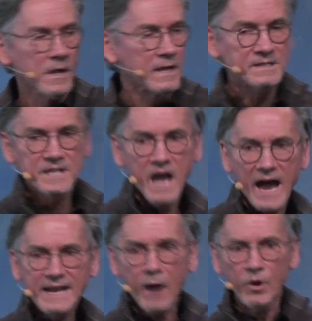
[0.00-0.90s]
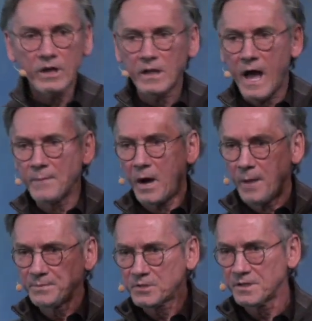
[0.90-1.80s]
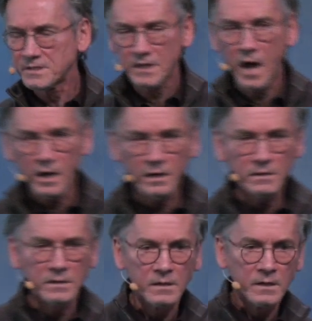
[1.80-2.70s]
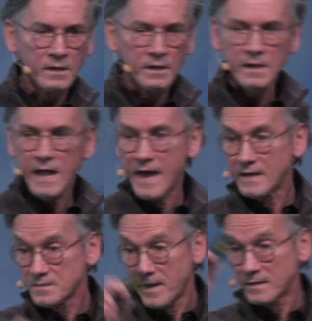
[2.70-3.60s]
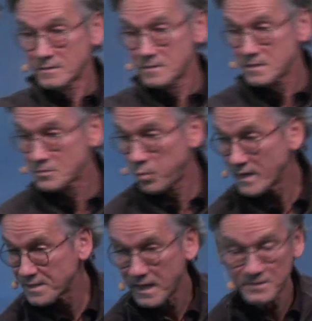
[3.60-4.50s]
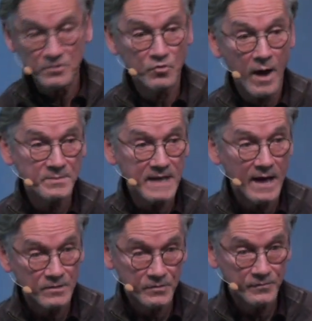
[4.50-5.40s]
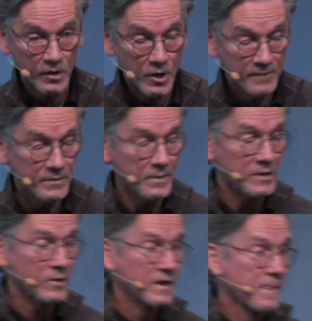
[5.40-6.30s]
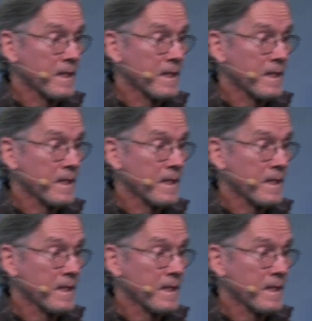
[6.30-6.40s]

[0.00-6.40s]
It's a 9-hour climb up to the tongue, and it's about a 20,000 drop down if you fall off it, by the way.